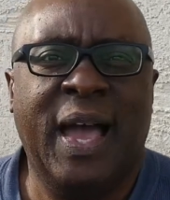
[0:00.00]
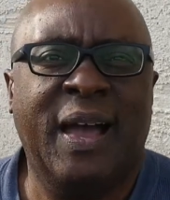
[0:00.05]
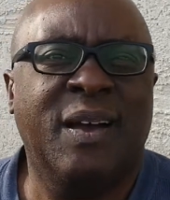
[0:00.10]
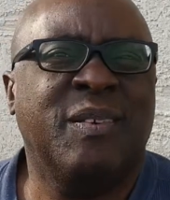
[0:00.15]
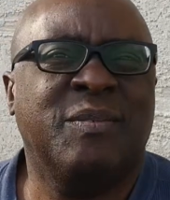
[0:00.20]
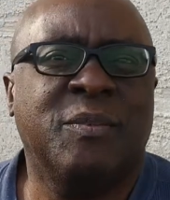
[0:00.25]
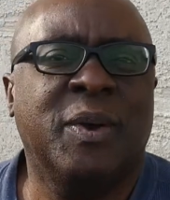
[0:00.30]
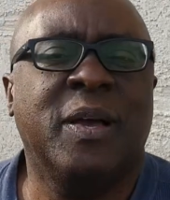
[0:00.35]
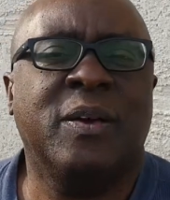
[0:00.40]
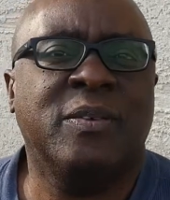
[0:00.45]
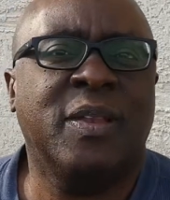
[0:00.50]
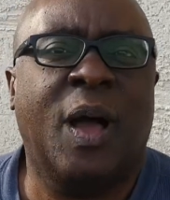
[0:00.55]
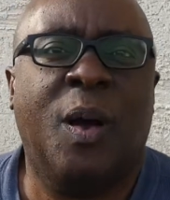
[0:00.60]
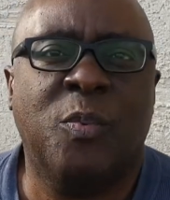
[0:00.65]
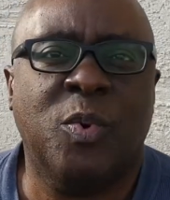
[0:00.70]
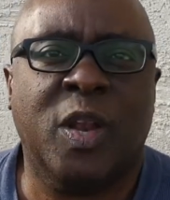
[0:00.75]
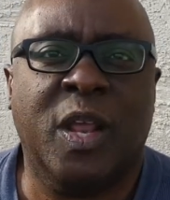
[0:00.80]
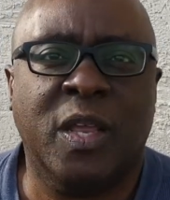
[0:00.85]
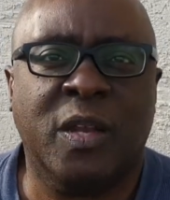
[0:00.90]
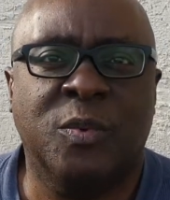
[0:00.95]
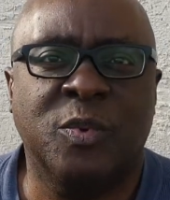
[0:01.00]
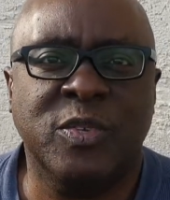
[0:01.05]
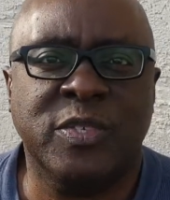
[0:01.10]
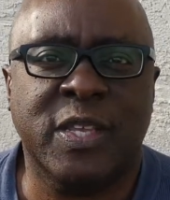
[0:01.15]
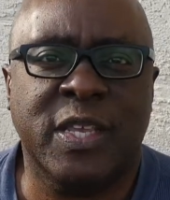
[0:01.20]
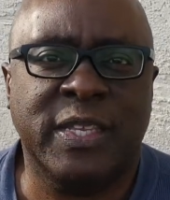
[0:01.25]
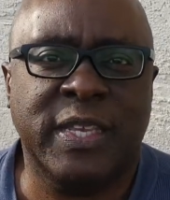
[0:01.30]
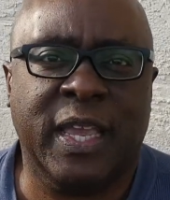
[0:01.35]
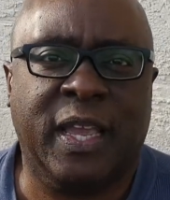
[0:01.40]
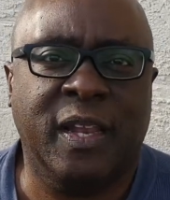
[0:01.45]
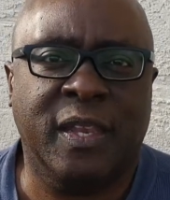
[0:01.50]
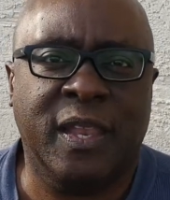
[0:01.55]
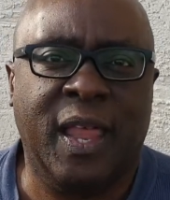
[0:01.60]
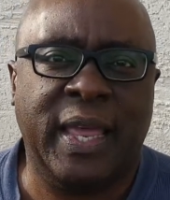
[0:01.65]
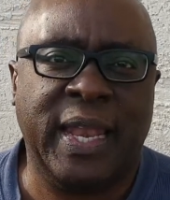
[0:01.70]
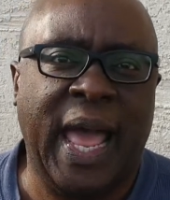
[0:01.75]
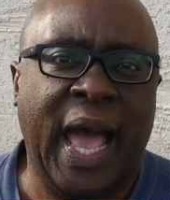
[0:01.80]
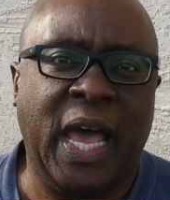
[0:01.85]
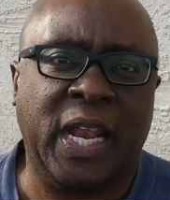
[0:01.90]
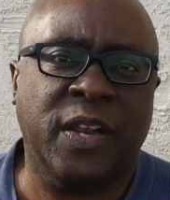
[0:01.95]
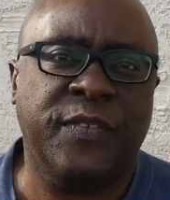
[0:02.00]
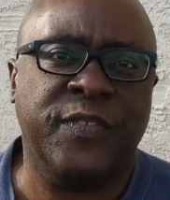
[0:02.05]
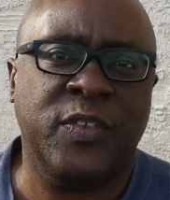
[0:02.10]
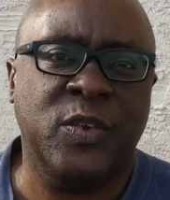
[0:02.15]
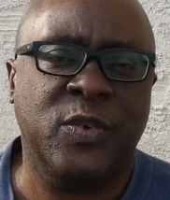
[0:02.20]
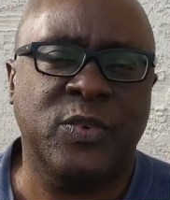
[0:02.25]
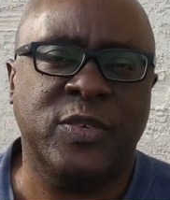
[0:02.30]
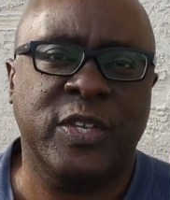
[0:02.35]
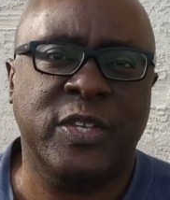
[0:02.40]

Uh, well, I, I don't want to say it take a lot out of you.